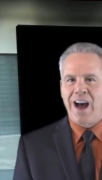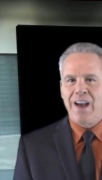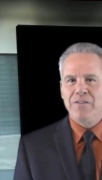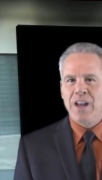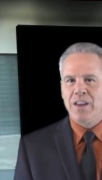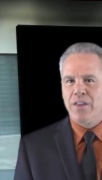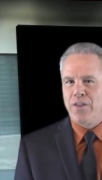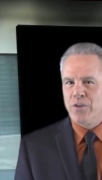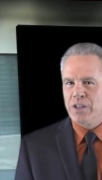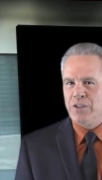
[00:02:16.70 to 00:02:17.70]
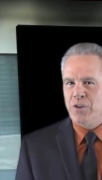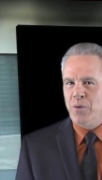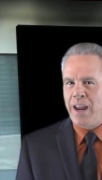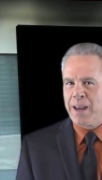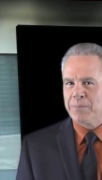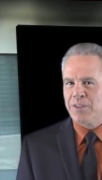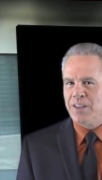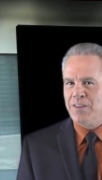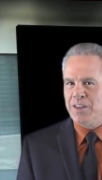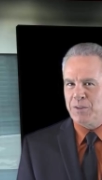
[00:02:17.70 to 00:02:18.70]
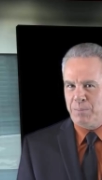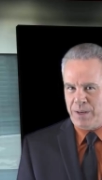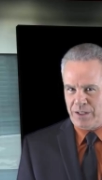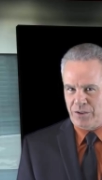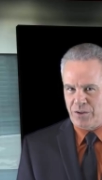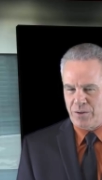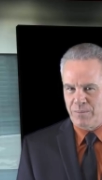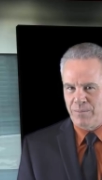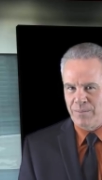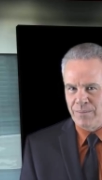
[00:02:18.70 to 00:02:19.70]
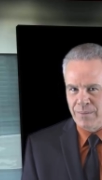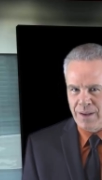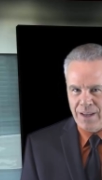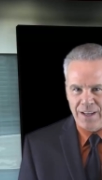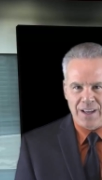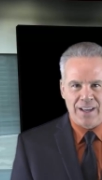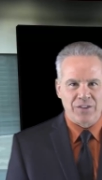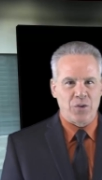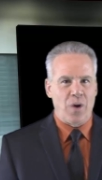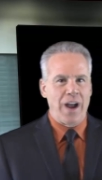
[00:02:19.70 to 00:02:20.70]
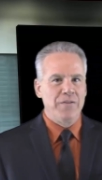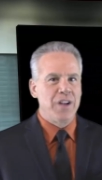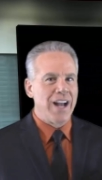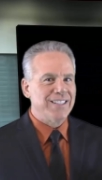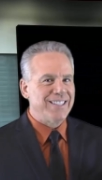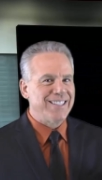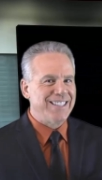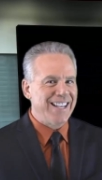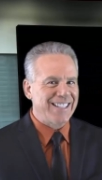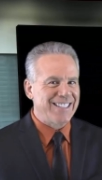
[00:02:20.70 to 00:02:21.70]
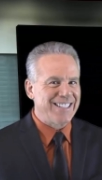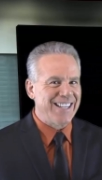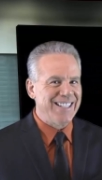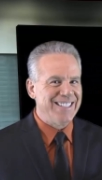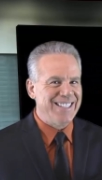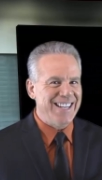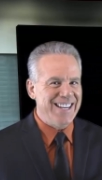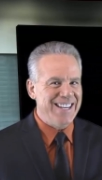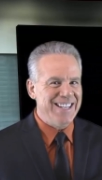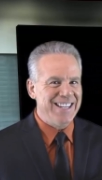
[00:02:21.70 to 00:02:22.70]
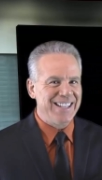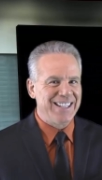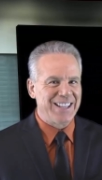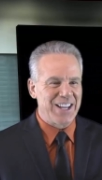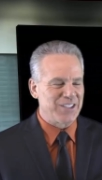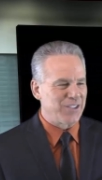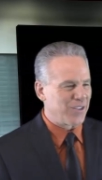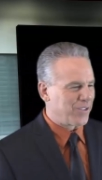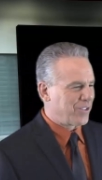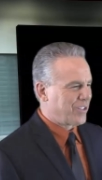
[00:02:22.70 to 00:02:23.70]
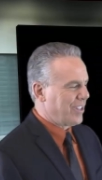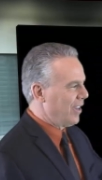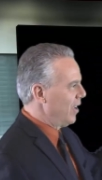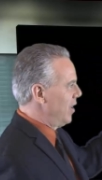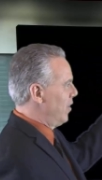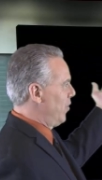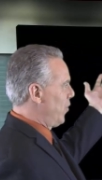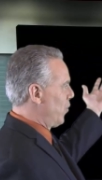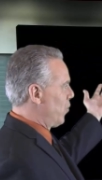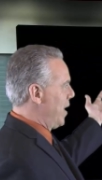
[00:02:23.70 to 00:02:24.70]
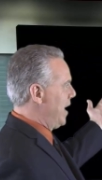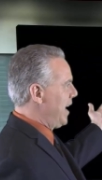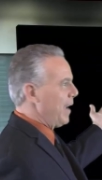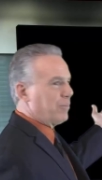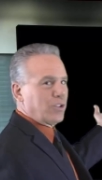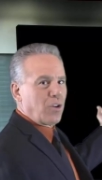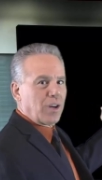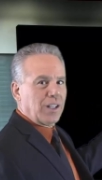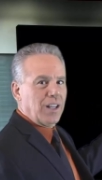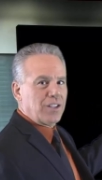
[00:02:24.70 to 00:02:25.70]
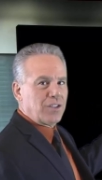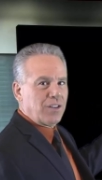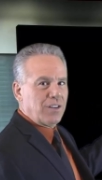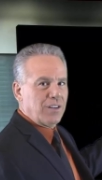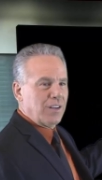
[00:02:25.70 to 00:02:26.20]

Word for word: I've got 32 amps in this picture. So I've got 16 clusters. The red amps are a cluster.